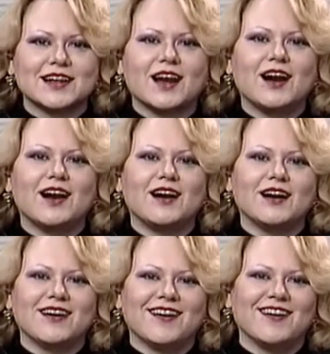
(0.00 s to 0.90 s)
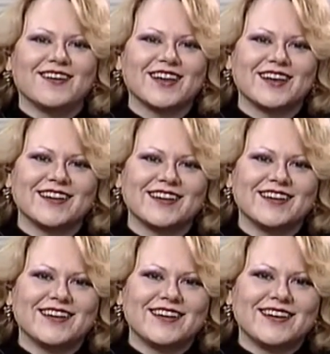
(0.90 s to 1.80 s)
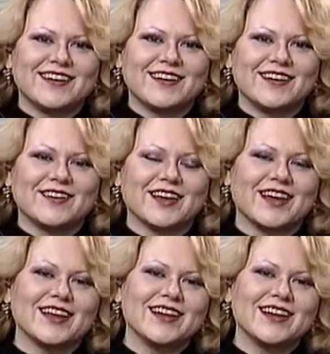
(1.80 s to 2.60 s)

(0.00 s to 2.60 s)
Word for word: background, oh, so now okay. we, yeah. Okay.